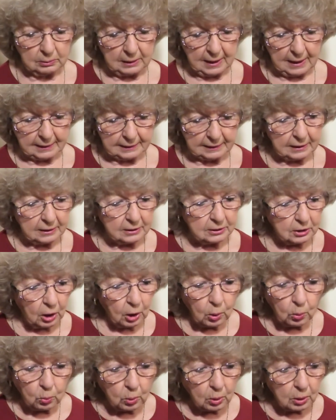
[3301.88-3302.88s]
one like it.
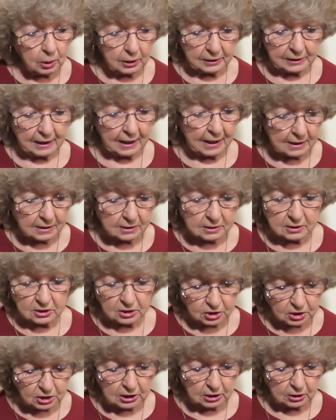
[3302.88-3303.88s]
No one has a
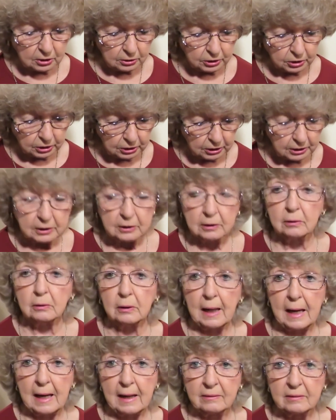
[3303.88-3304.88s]
cedar shingle
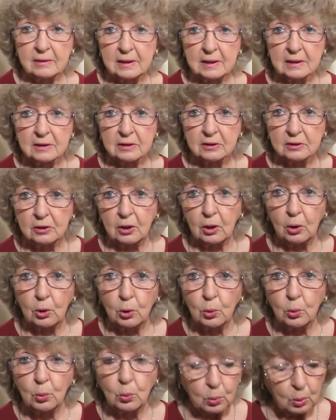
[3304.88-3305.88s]
like this.
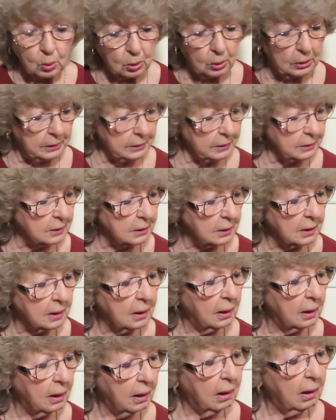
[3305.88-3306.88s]
No one.
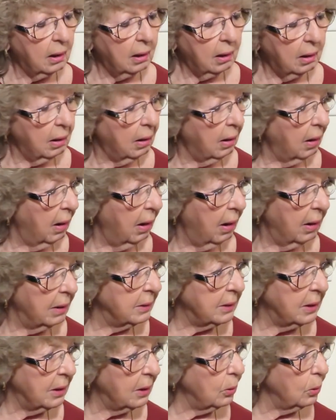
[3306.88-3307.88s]

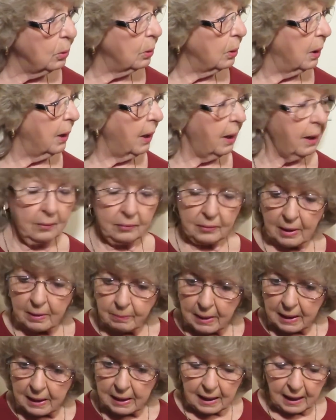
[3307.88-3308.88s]
No. They
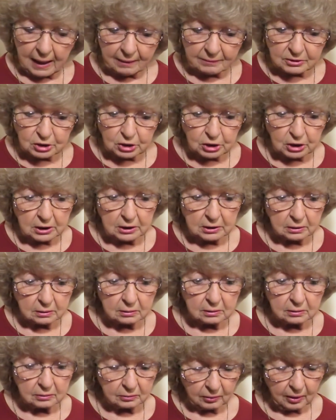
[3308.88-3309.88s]
may have a
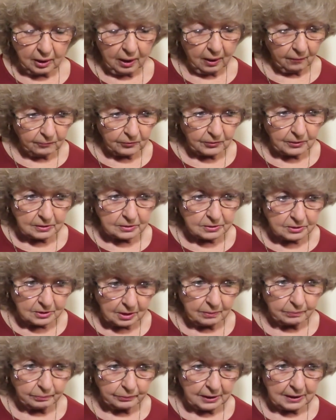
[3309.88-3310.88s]
shingle off of
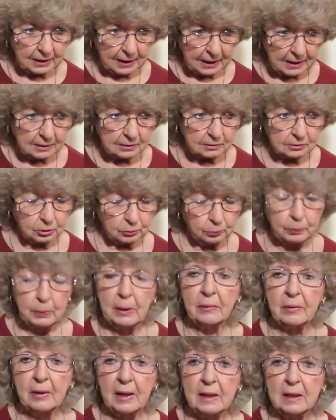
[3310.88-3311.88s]
something else,
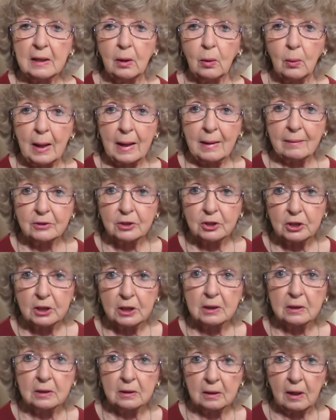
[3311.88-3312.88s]
but they don't have a
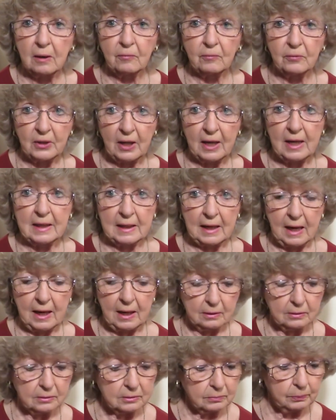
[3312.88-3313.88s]
shingle off of that
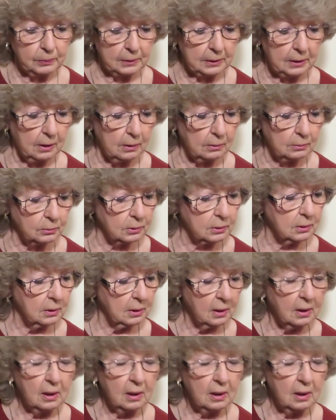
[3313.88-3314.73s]
house, because